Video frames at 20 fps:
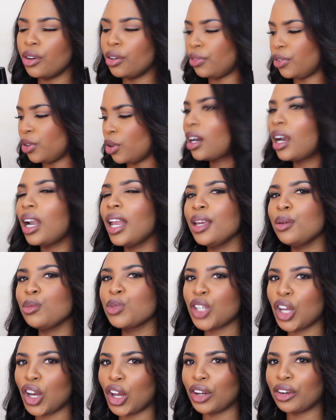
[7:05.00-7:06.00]
a review. It
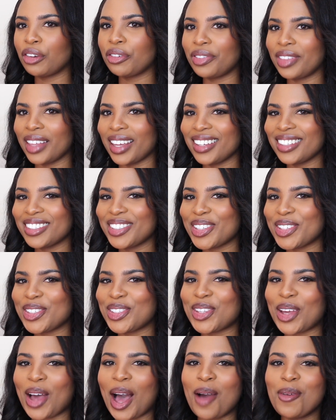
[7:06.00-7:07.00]
claims a lot of things,
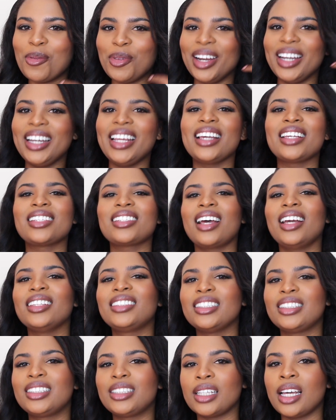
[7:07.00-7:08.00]
so I'm really
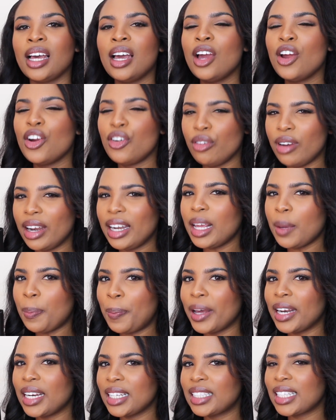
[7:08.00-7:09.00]
excited to really
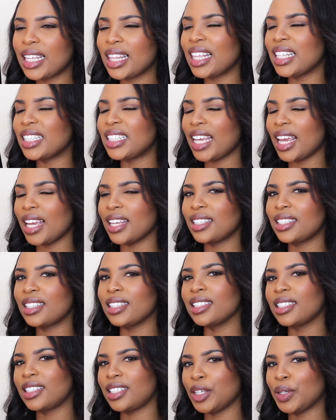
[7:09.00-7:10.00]
put it to the test
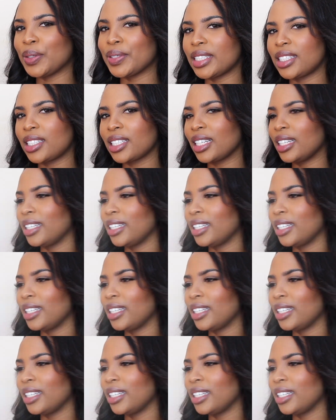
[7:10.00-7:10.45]
and see what's